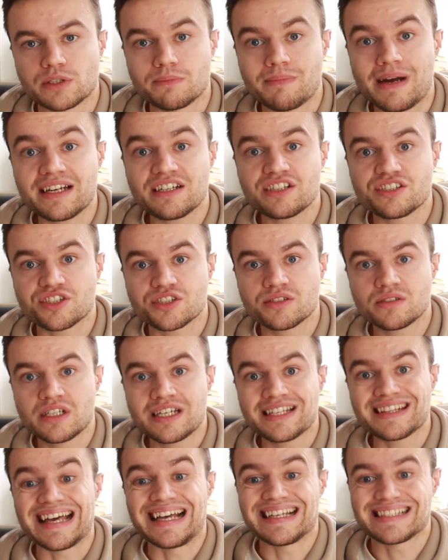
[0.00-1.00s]
to manage
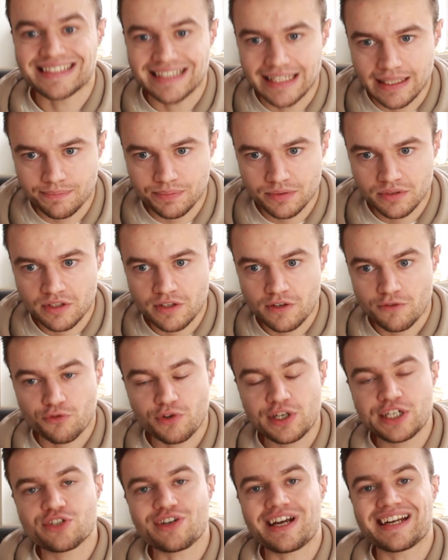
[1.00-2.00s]
their SIP,
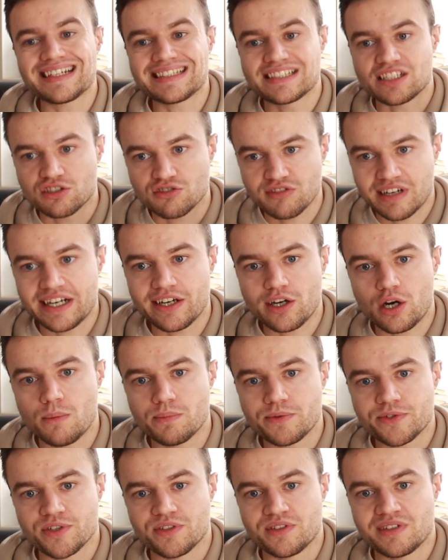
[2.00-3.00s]
Freetrade is a great
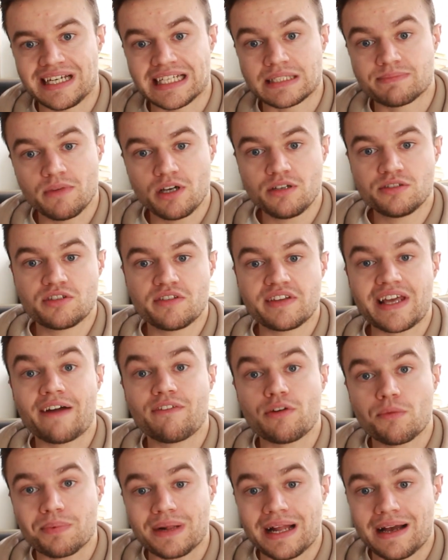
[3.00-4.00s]
option, as most of the
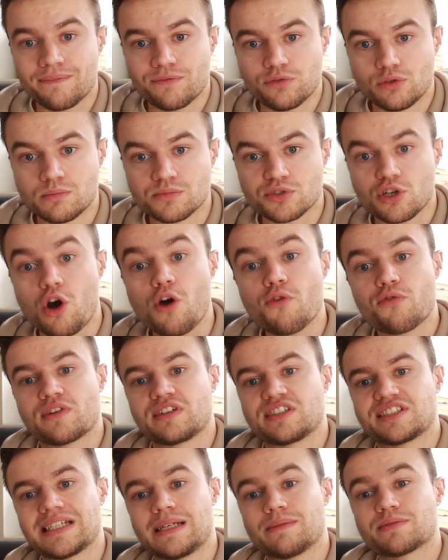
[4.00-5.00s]
other platforms
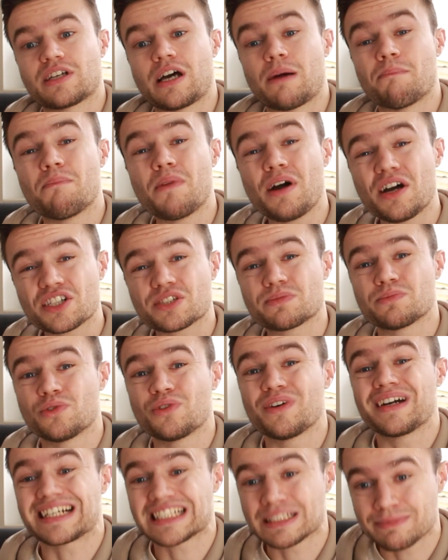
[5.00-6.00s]
offering SIPs are much
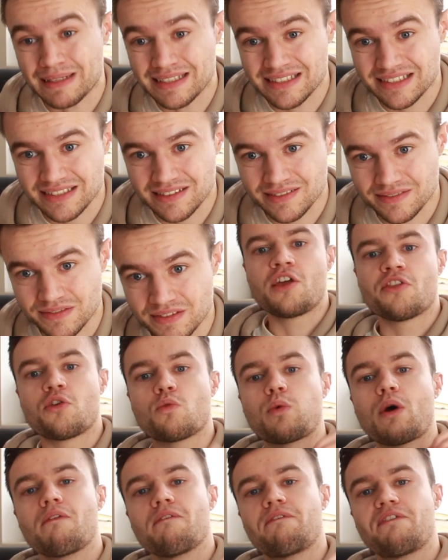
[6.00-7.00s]
more expensive. The
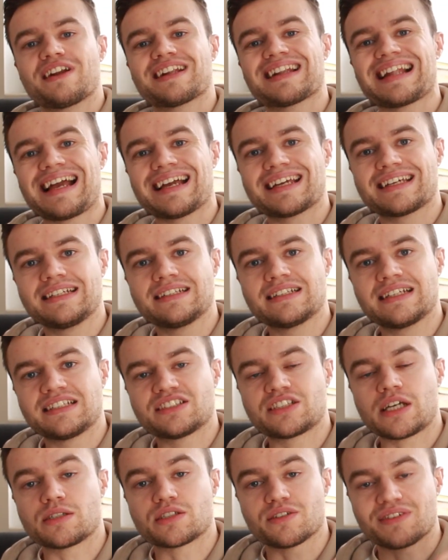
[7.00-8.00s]
one thing lacking in
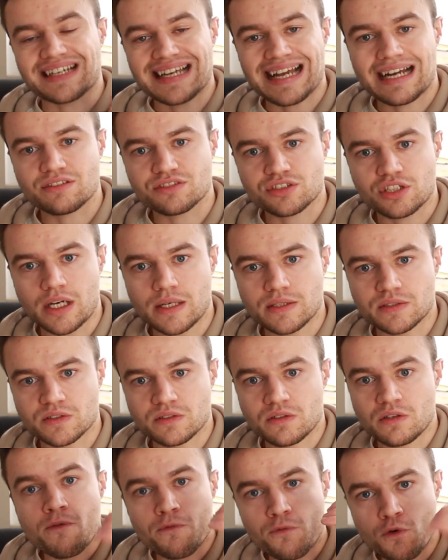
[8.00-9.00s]
terms of account types
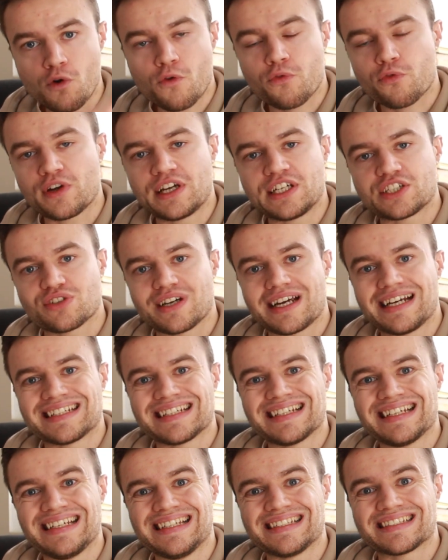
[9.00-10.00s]
for
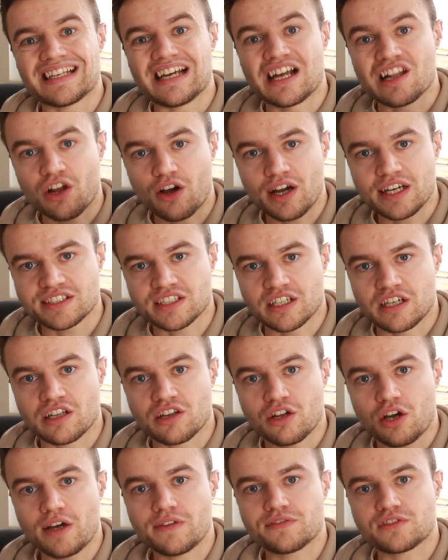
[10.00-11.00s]
Freetrade is a LISA,
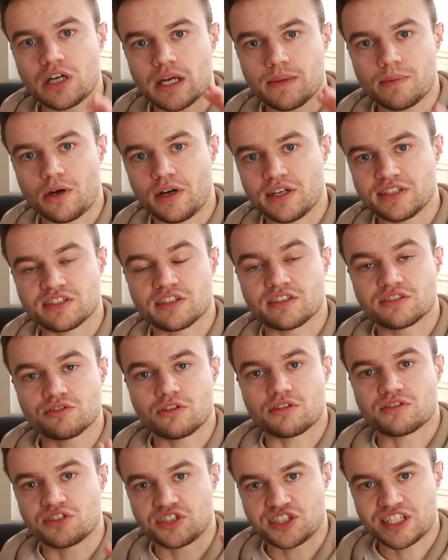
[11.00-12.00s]
Lifetime ISA
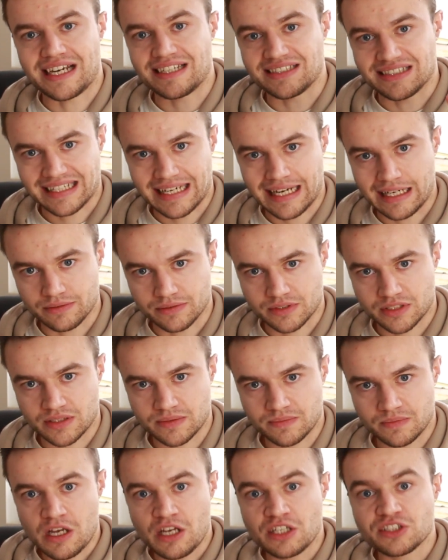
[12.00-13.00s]
Stocks and Shares account.
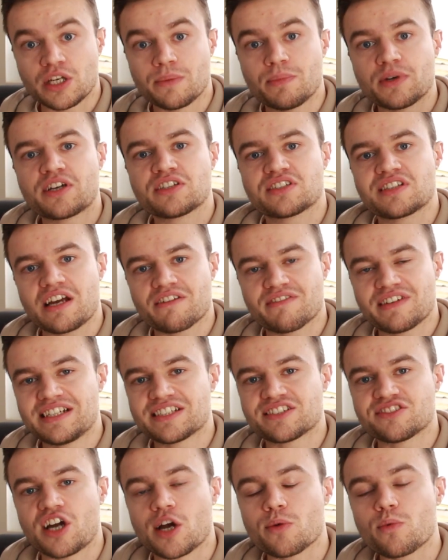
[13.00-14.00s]
So because of that
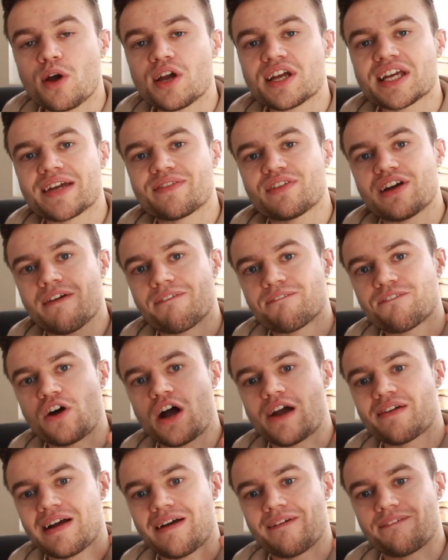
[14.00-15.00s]
reason, I won't give it a
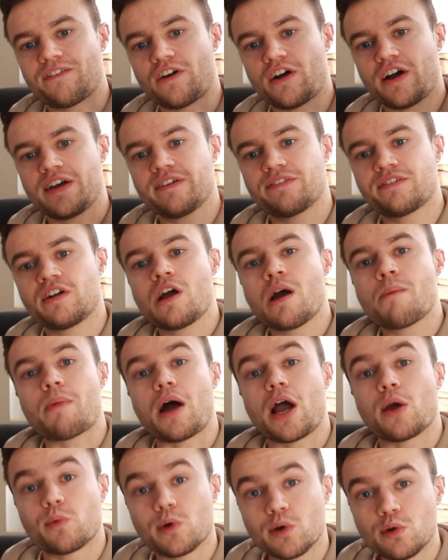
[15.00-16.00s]
5 out of 5, but
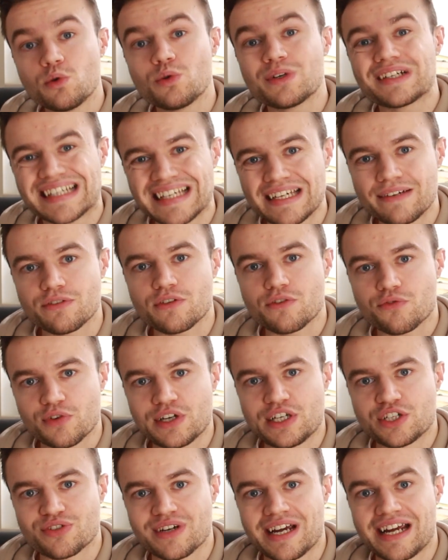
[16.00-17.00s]
I will give
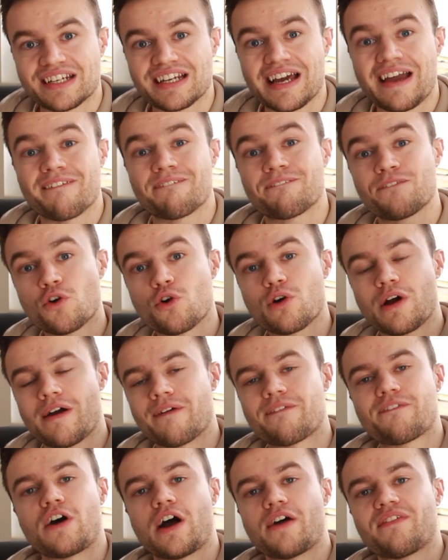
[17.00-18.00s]
Freetrade a 4 out
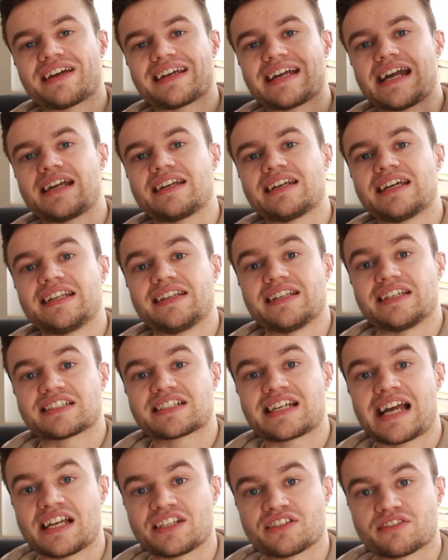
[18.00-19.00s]
of 5 again in this
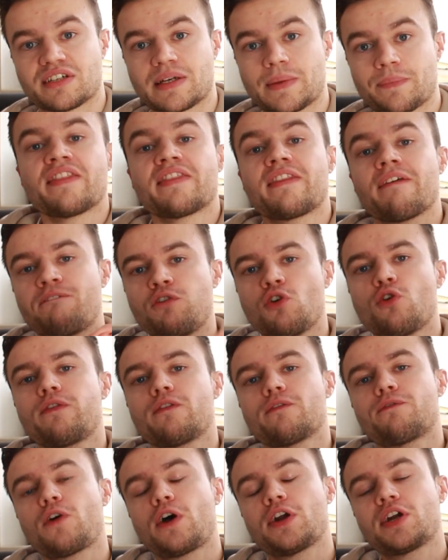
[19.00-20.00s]
category. The fourth
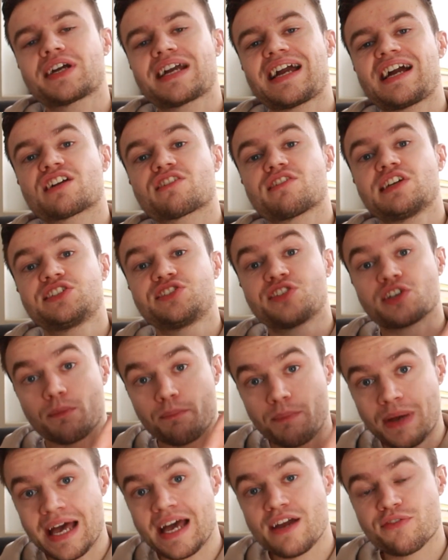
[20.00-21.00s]
and final category to
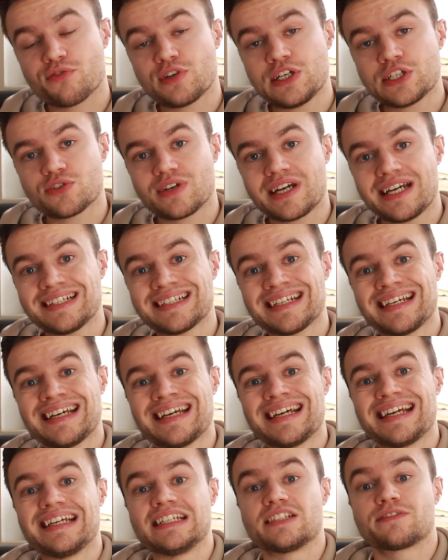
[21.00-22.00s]
compare Freetrade
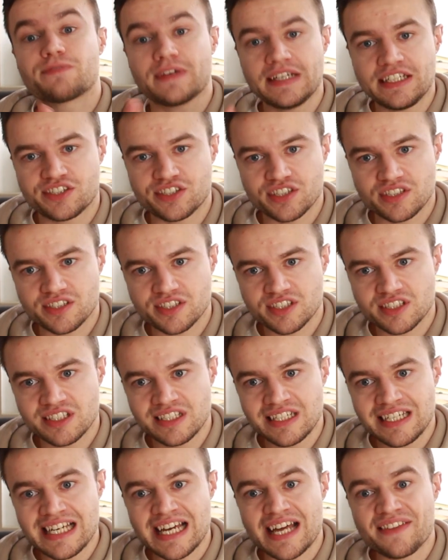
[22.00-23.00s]
is features.
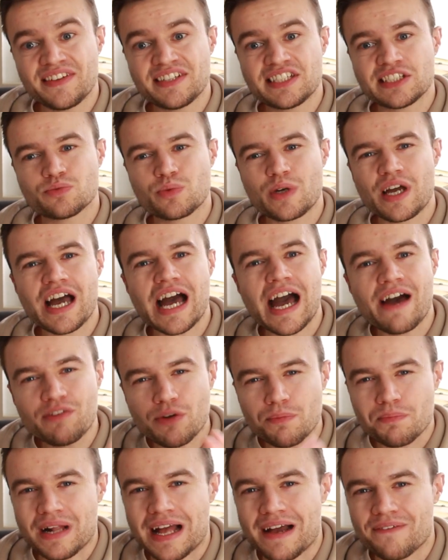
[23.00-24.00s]
And this is where
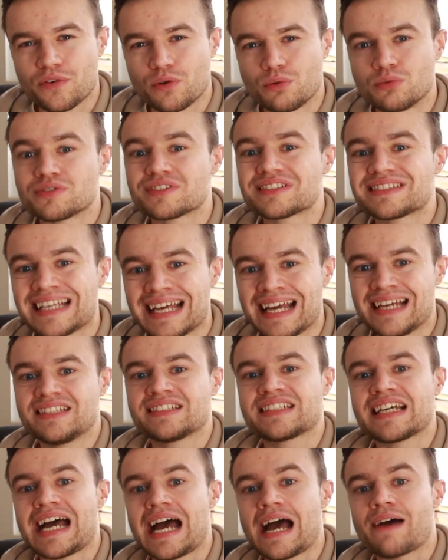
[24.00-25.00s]
other platforms
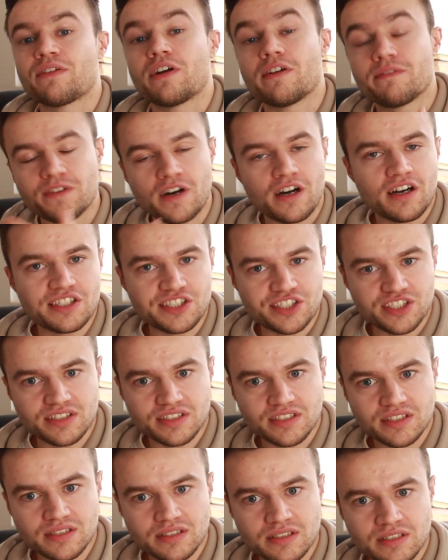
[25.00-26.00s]
tend to have
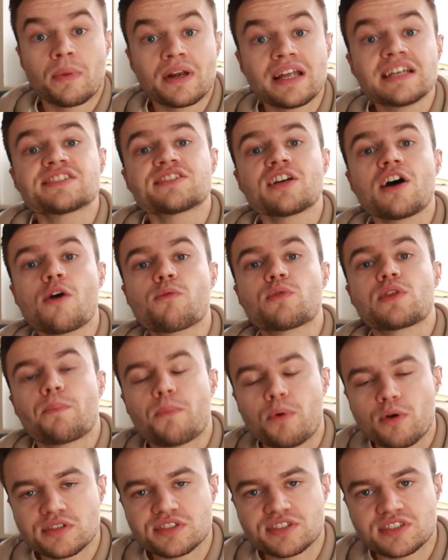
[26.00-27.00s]
advantages. But let's start off with the
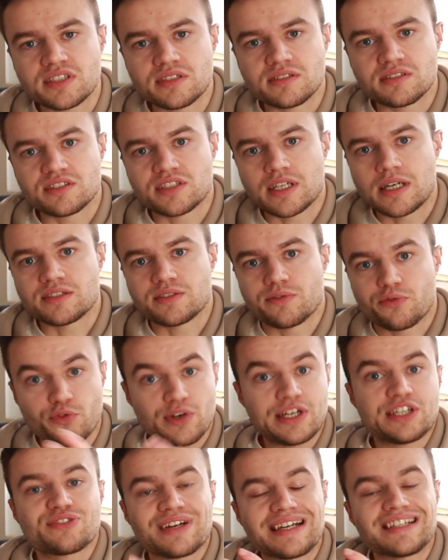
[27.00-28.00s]
positives in terms of
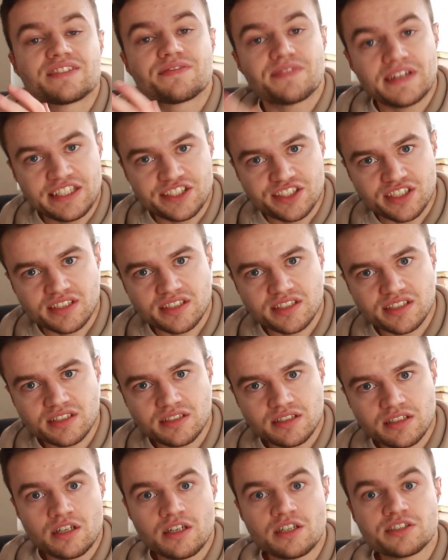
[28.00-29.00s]
Freetrade's features.
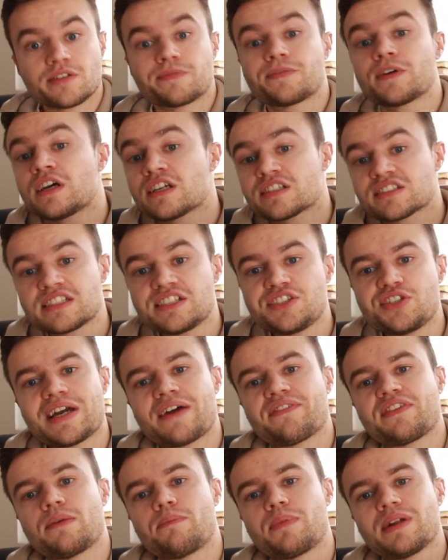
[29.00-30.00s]
So firstly, you
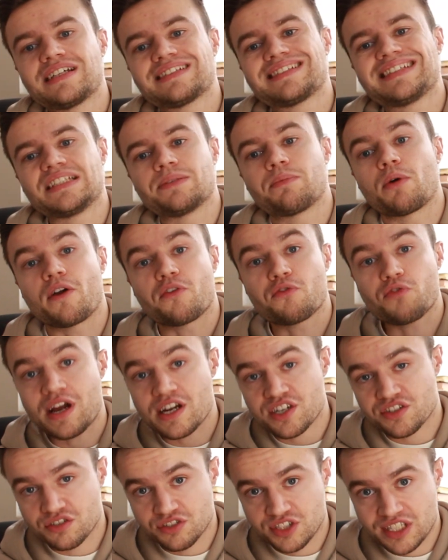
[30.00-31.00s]
have the ability to buy
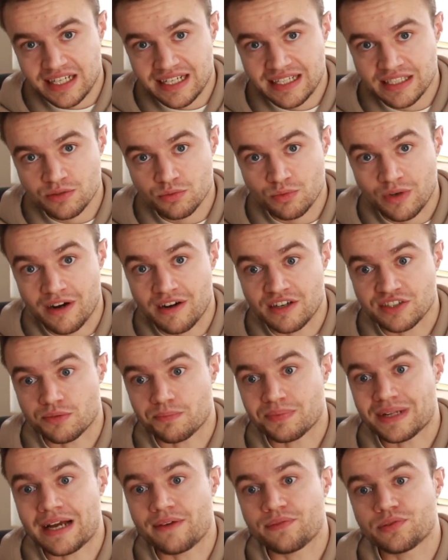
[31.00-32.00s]
fractional shares, whereas on
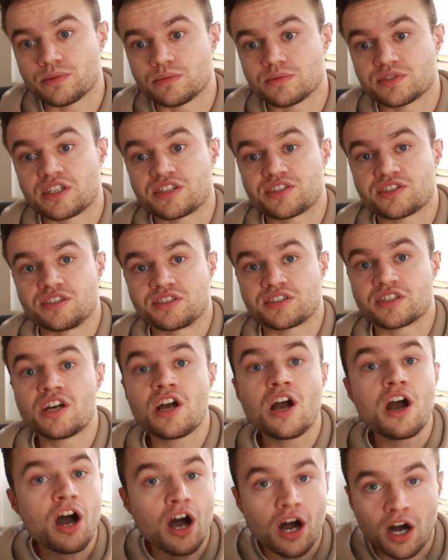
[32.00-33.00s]
platforms such as
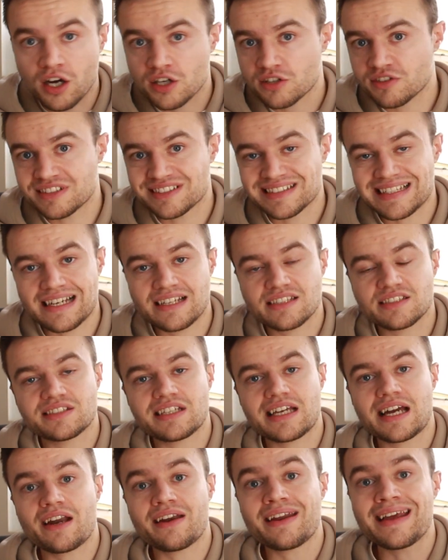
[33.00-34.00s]
Hargreaves
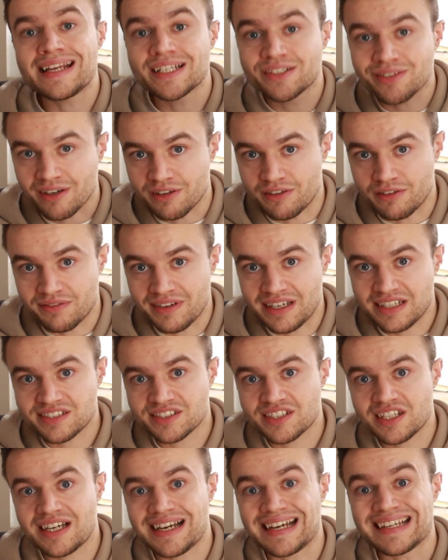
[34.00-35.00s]
Lansdown, Interactive
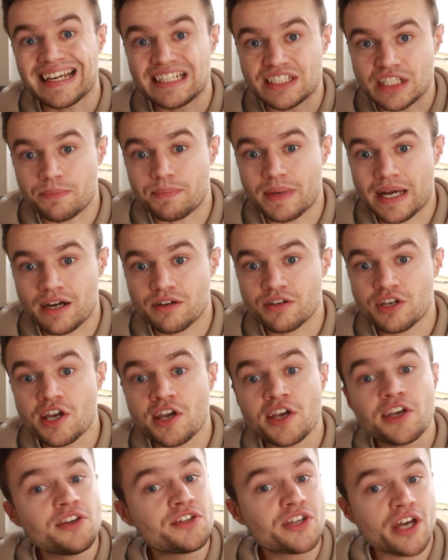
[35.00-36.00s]
Investor and AJ Bell,
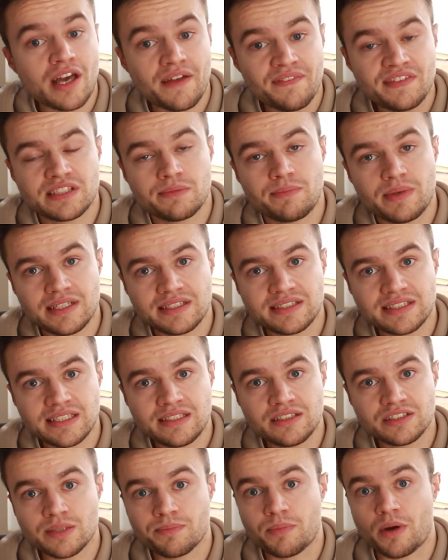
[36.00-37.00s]
you don't have this
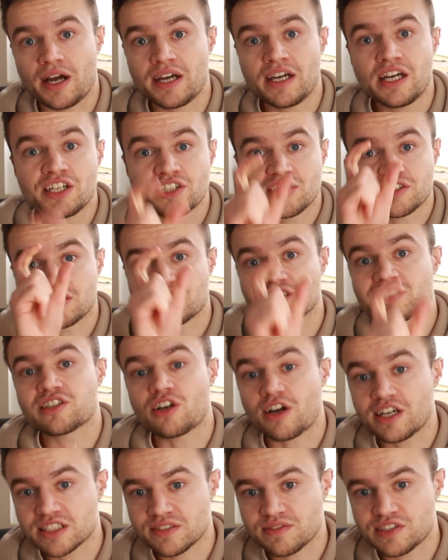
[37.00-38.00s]
ability to buy just a
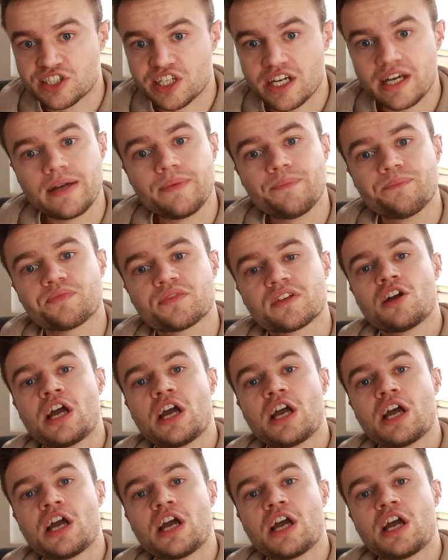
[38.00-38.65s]
slice of a share.